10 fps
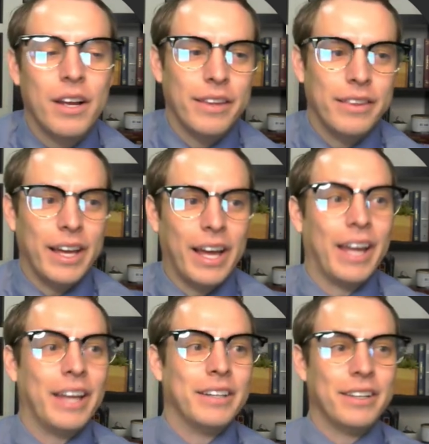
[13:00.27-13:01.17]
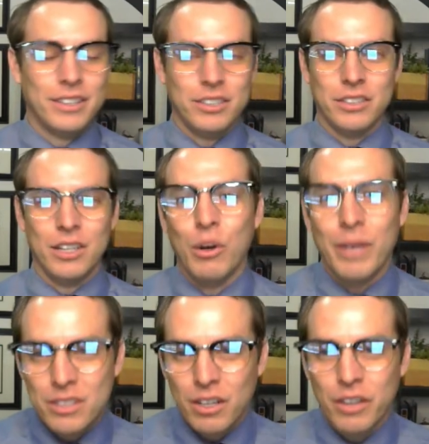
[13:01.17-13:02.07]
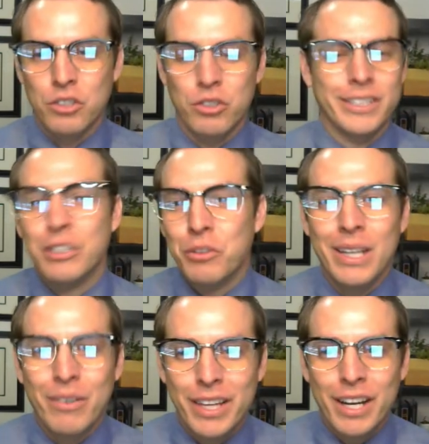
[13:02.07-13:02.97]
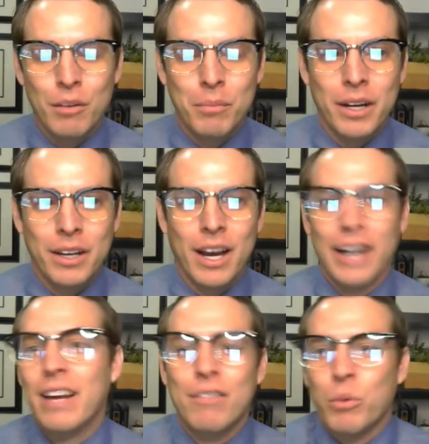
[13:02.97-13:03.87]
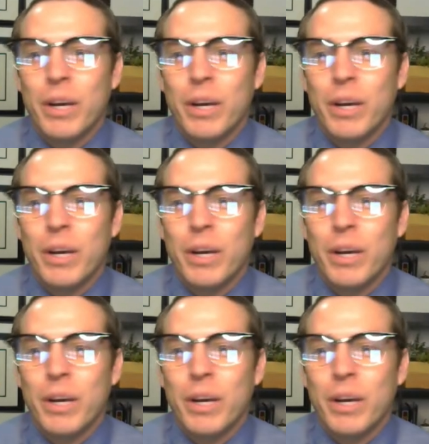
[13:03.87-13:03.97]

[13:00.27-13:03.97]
than just, oh, I saw the drugs, I knew they were there, but I never went